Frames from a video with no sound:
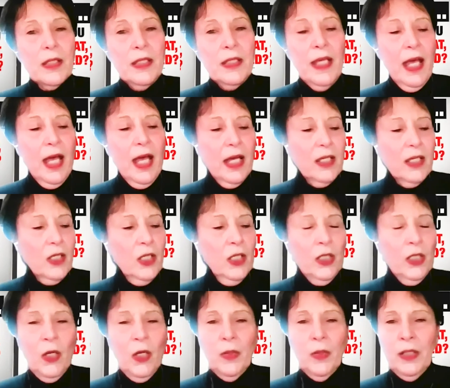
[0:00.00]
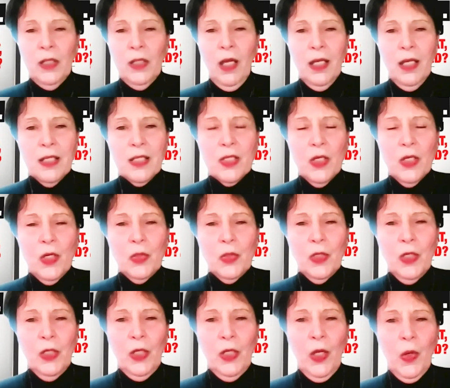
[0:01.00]
Yeah, you know, and
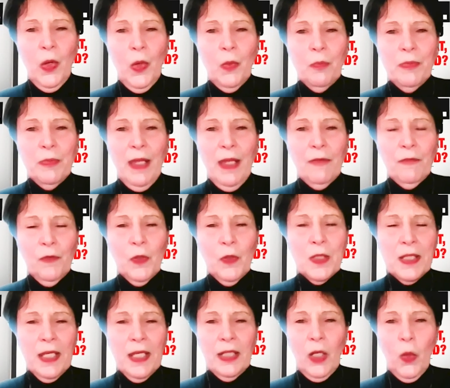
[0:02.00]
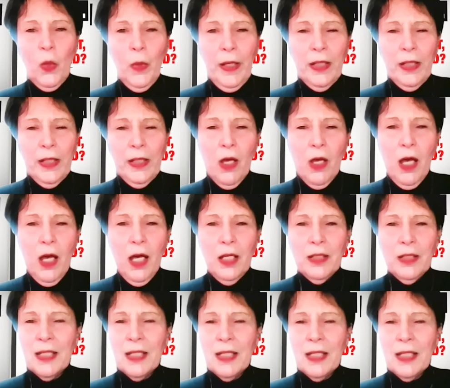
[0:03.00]
also, you know, that first get acquainted
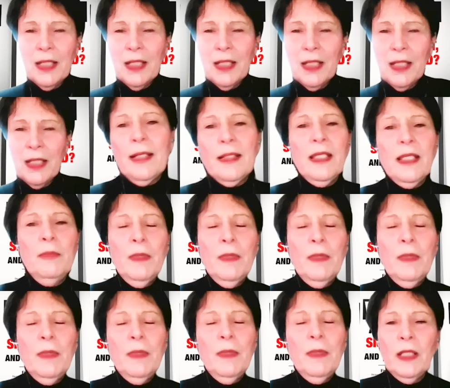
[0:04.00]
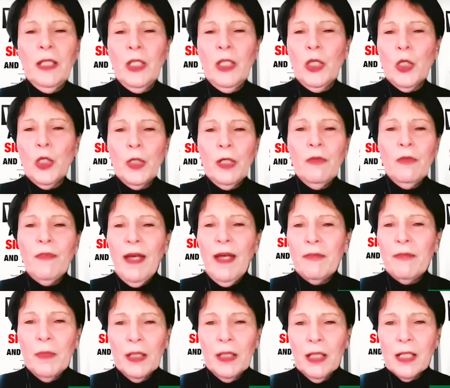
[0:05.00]
call is only approximately
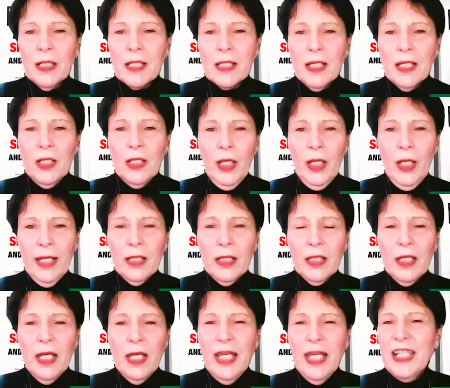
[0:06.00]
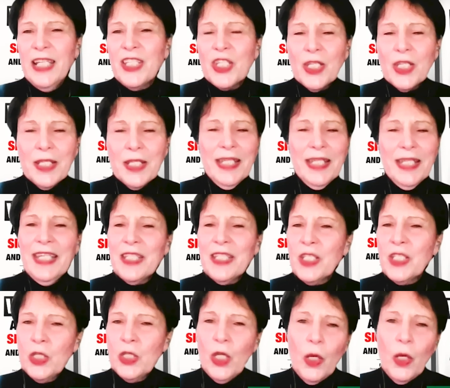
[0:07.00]
35 minutes in length. It's just to get
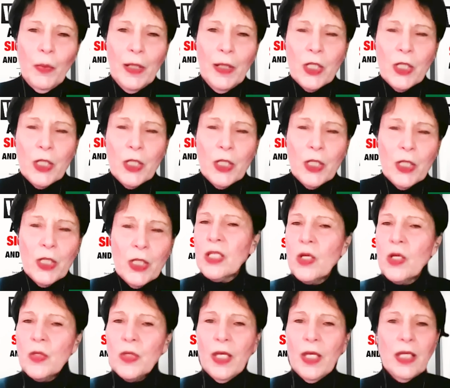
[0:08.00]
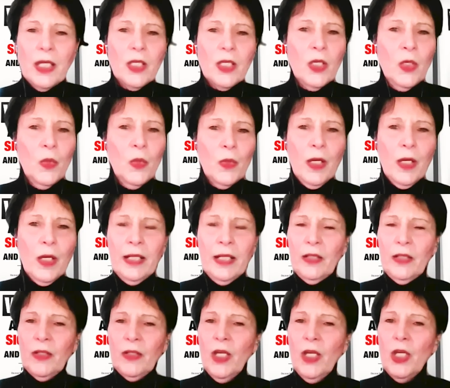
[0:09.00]
to know each other. It's just so that you
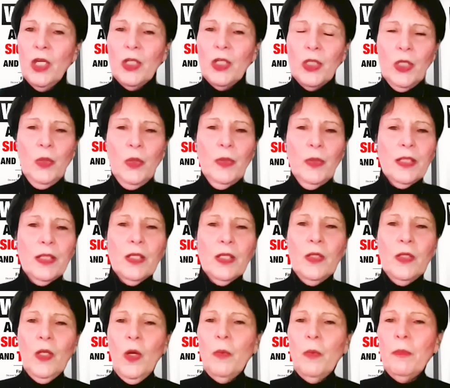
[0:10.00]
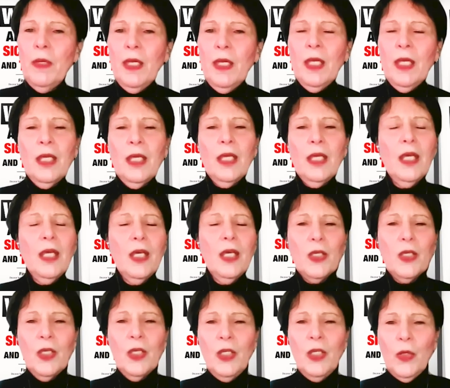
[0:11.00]
get to know me,
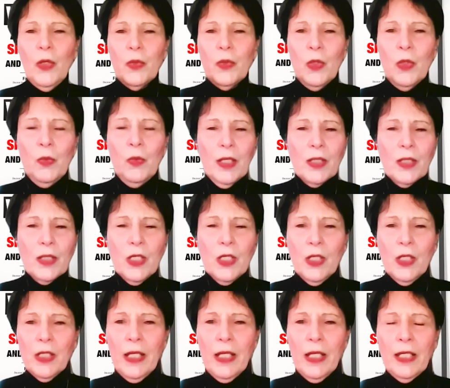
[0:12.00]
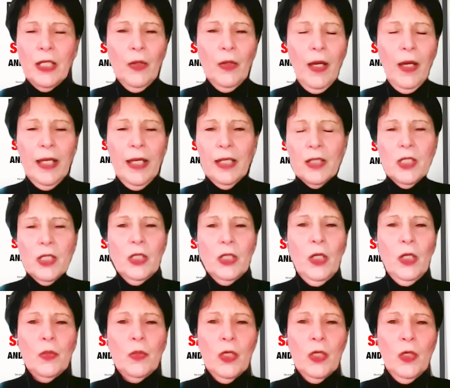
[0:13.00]
you know, you get to, like, you know, I get to
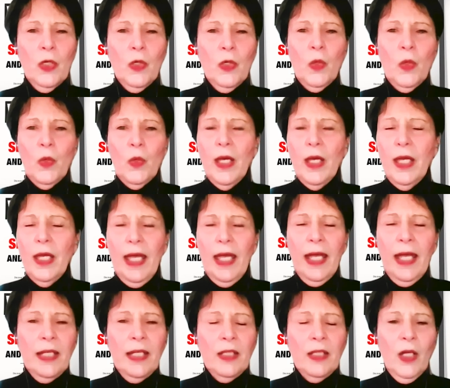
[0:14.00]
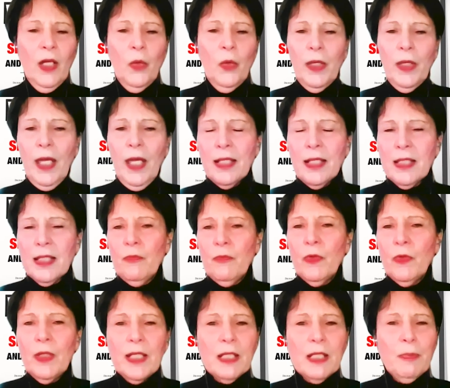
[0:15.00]
know you, and, you know, we ask some
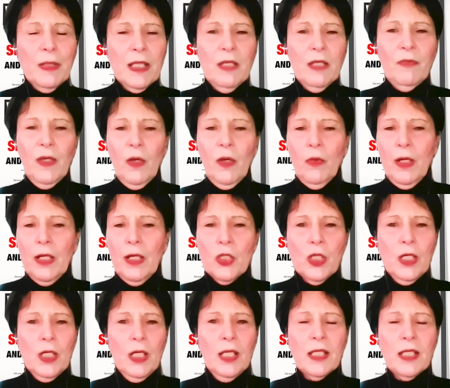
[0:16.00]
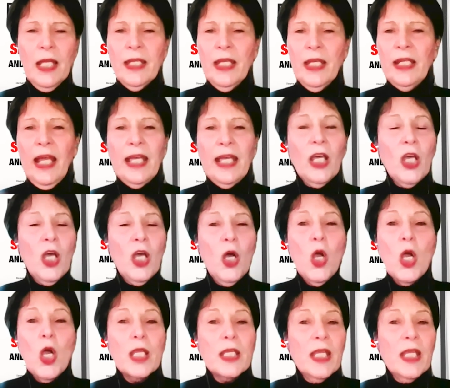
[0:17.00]
really specific questions, and then
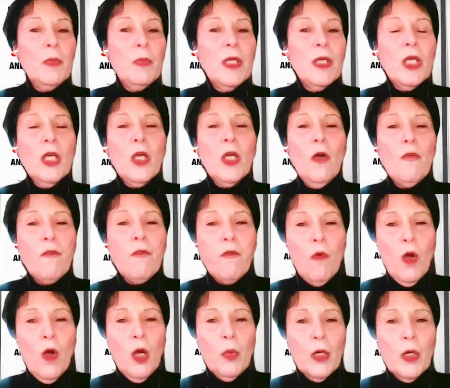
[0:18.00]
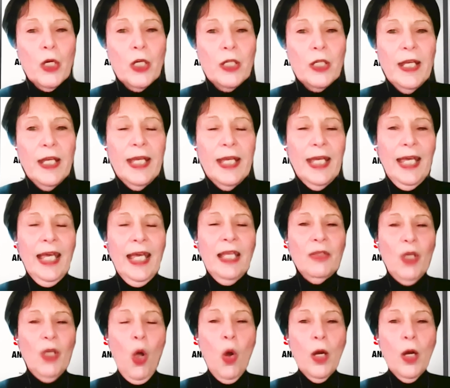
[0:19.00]
we can go forward
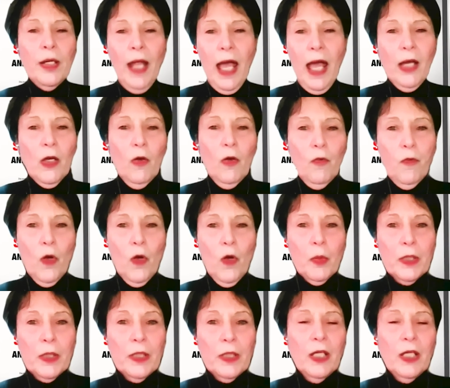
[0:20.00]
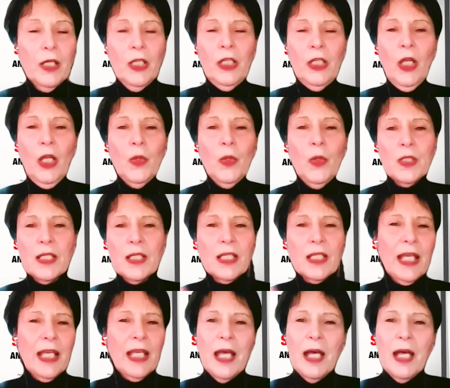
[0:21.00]
or not go forward, you know, it's just
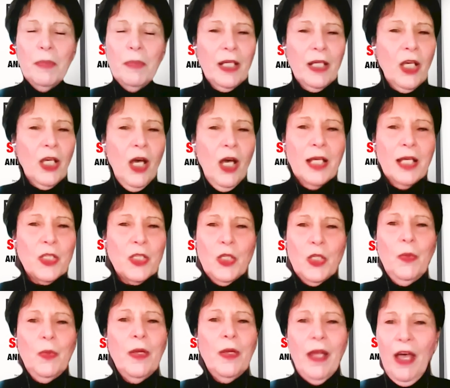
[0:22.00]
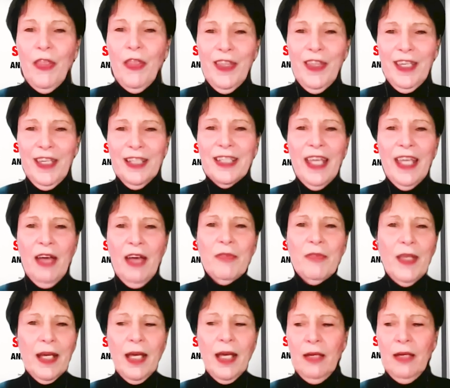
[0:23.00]
like, but it costs you nothing to have
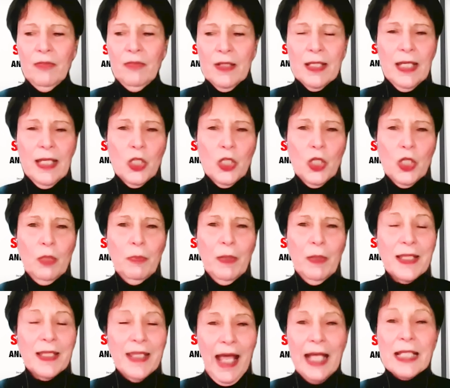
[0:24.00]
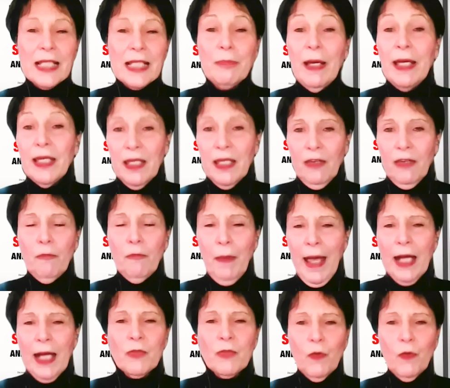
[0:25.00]
that conversation, because that's my gift
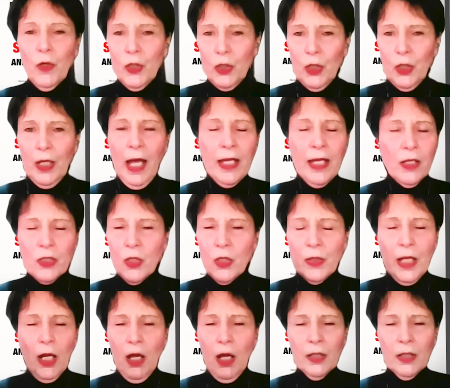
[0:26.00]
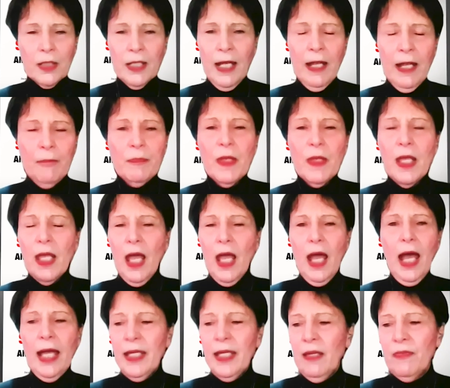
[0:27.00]
back for, I do that all the time.
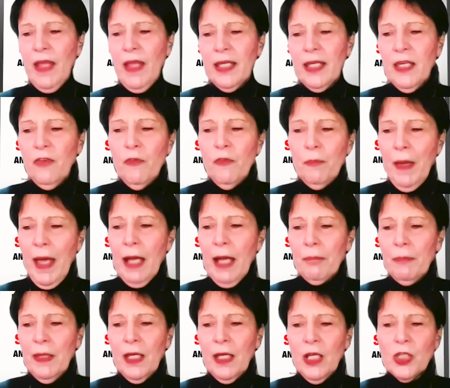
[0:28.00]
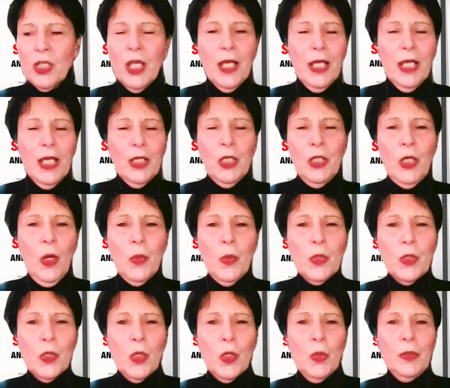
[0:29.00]
I give that gift back because, you know,
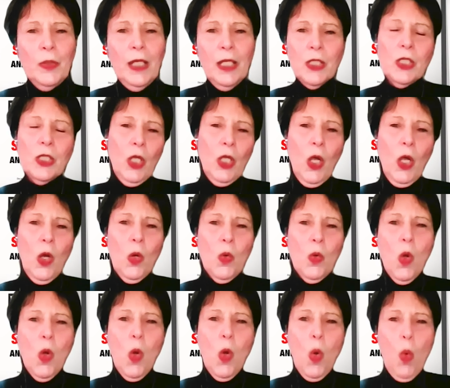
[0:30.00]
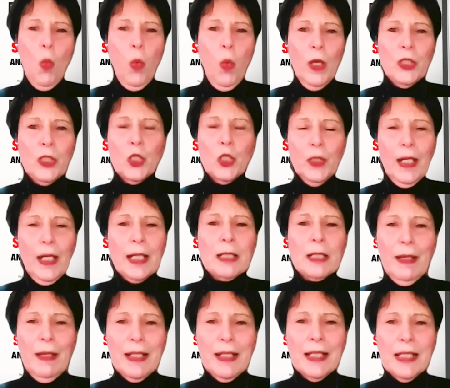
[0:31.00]
you need to know what your next
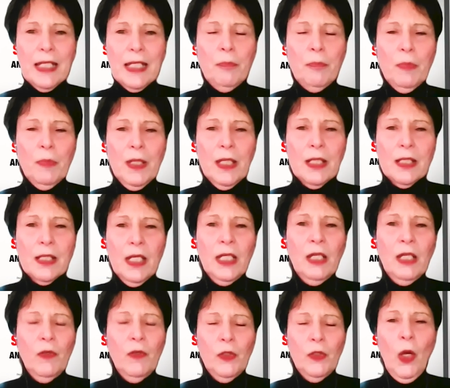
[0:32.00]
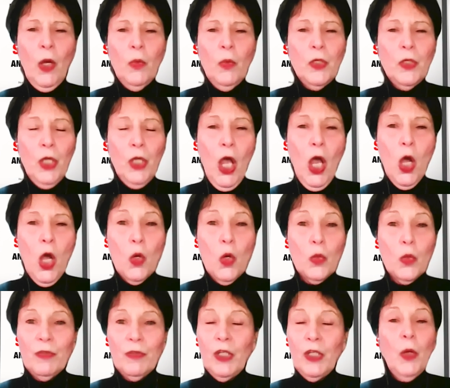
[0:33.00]
best step is. And if you don't
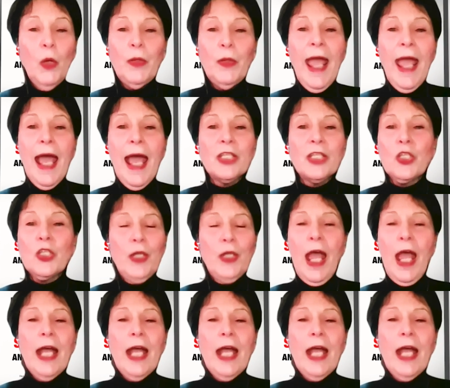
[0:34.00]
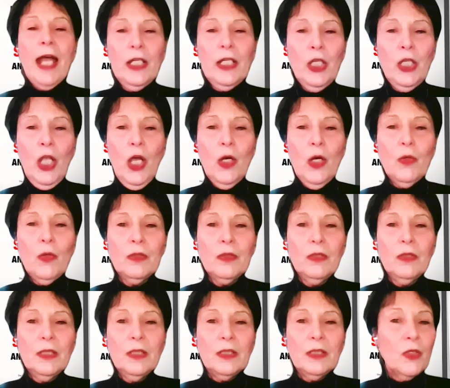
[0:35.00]
know, if you don't ask, you're not going to know.
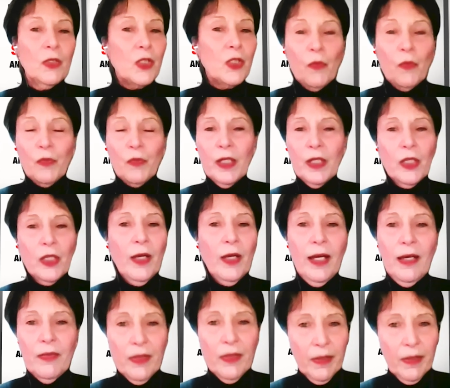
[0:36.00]
So don't forget your health.